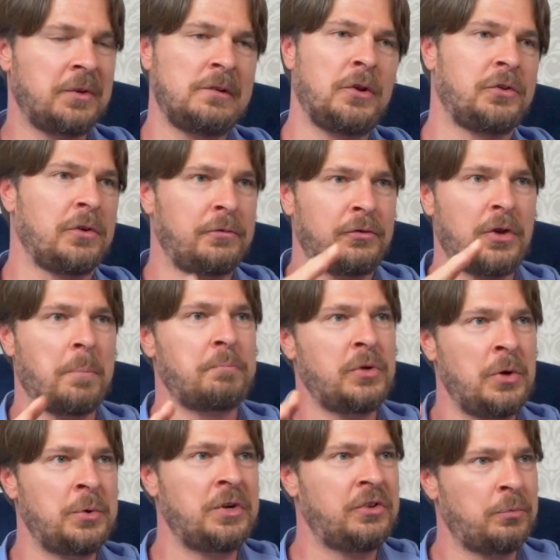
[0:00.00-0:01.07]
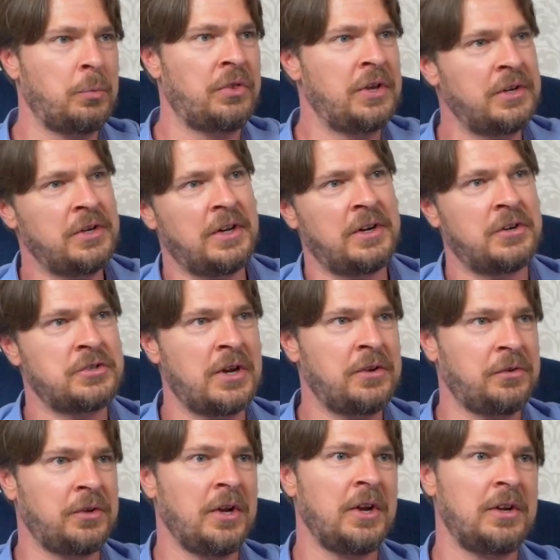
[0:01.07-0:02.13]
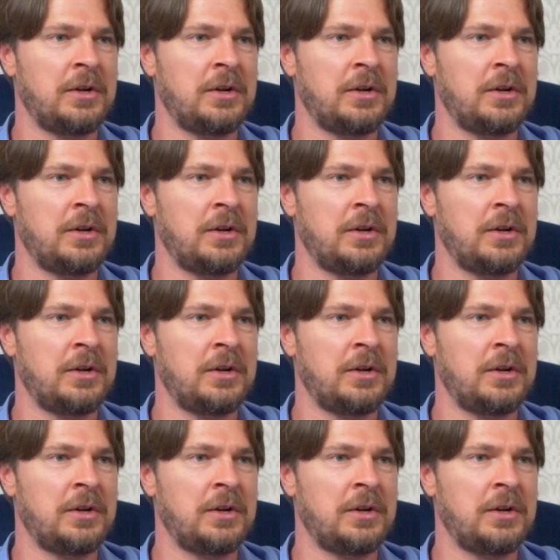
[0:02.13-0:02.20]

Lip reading: lots of subunits within the NHS.